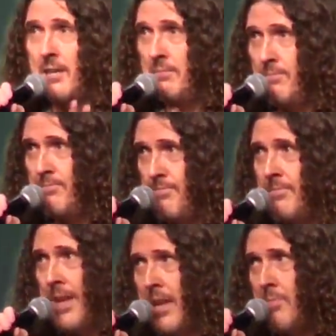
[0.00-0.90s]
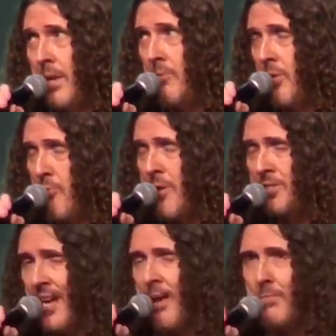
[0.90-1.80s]
tell anybody with a
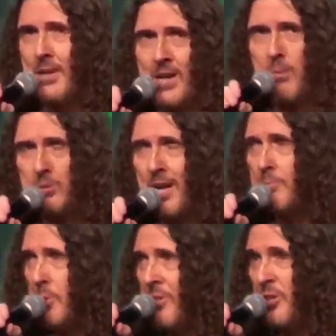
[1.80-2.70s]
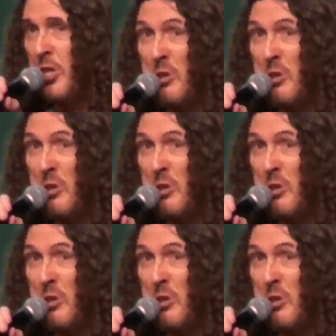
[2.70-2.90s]
Prince camp, but a couple times during the